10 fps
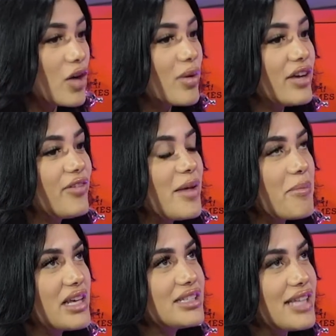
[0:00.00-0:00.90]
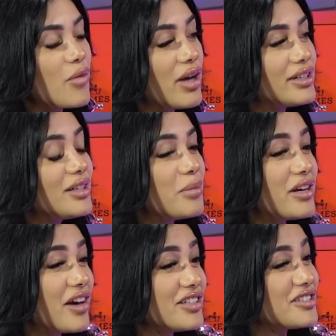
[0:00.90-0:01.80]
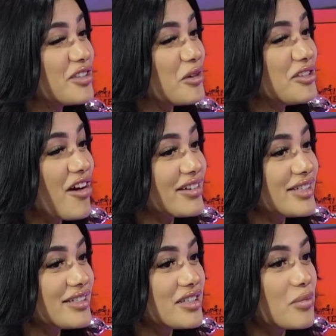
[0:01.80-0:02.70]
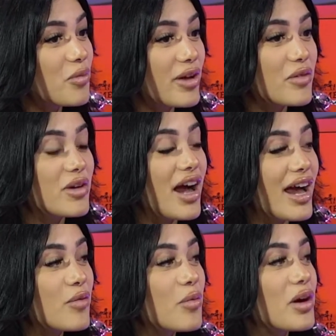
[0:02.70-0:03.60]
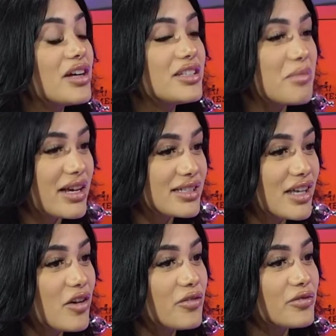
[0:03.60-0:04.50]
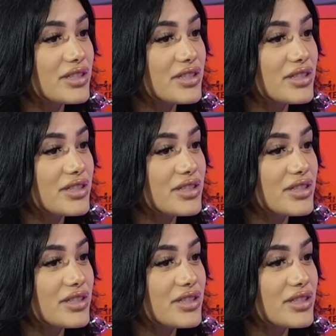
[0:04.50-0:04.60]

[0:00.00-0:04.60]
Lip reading: Or what if I missed that one good, but it got so toxic to the point where I worked myself.